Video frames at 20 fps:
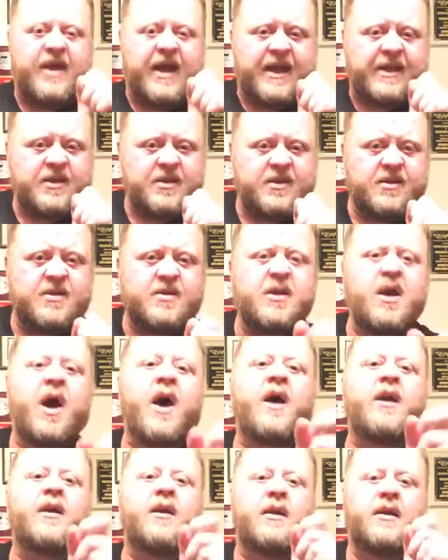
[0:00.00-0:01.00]
that's
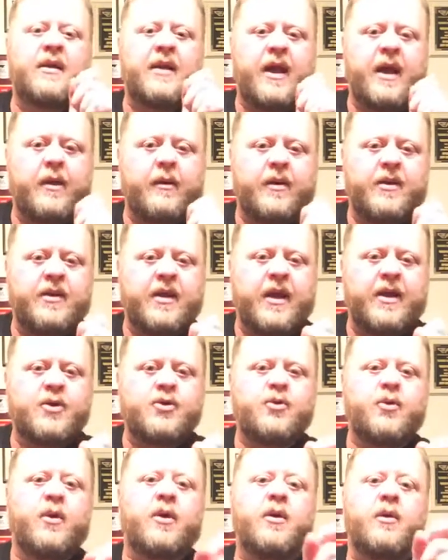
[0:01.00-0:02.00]
not allowing that
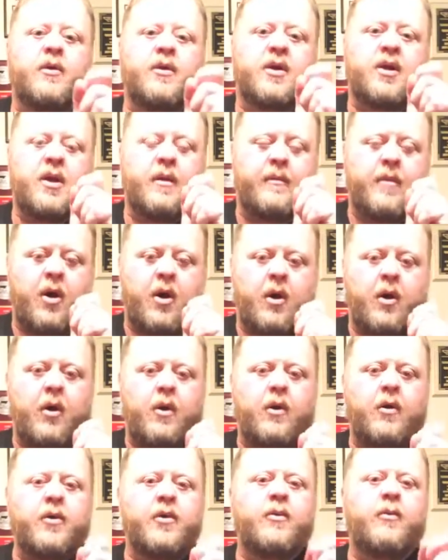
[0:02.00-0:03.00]
trigger to come
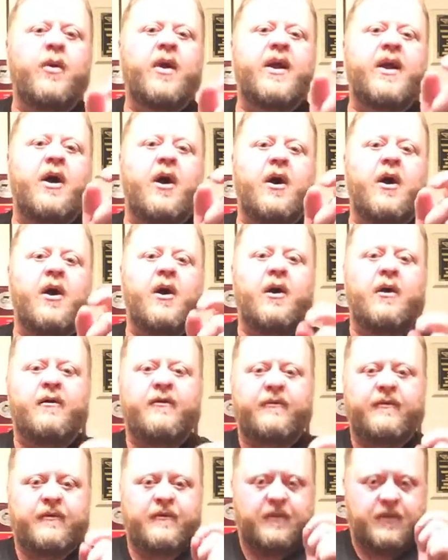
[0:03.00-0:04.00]
all the way off
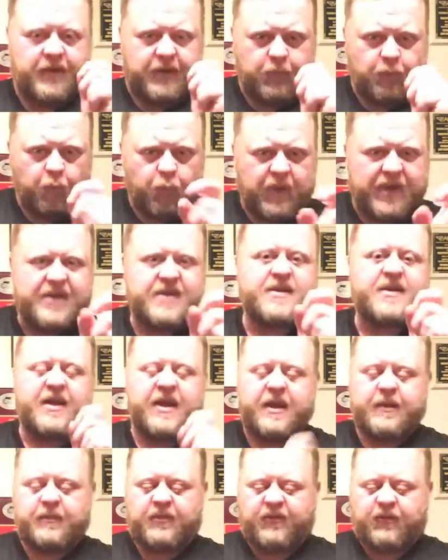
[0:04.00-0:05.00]
and
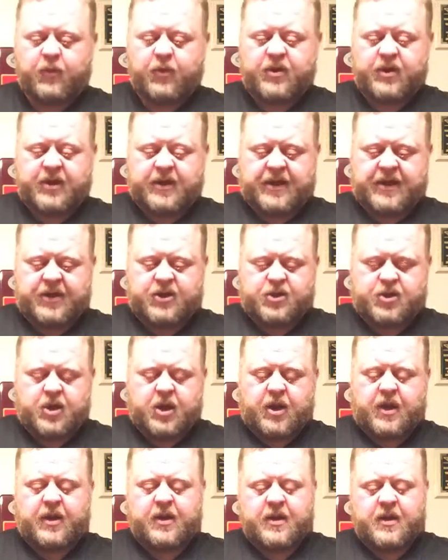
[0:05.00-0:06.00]
reset before the next
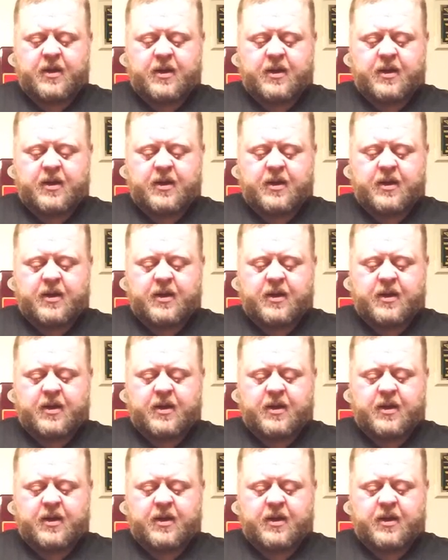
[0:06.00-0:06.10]
shot.